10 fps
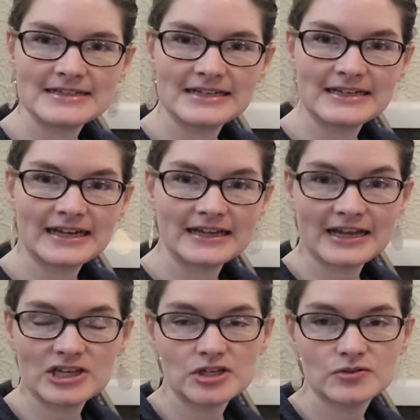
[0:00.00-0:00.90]
see can
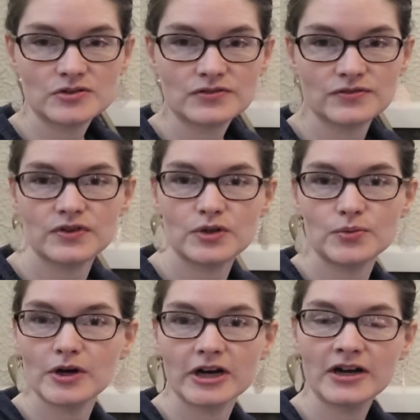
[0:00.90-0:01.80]
they use
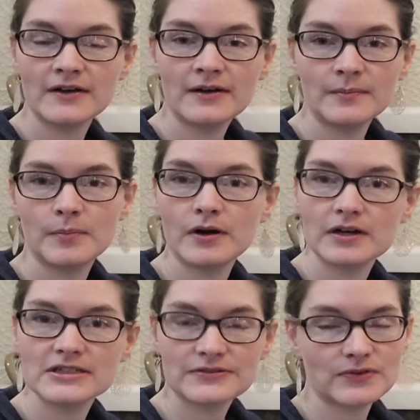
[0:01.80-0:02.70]
fewer books,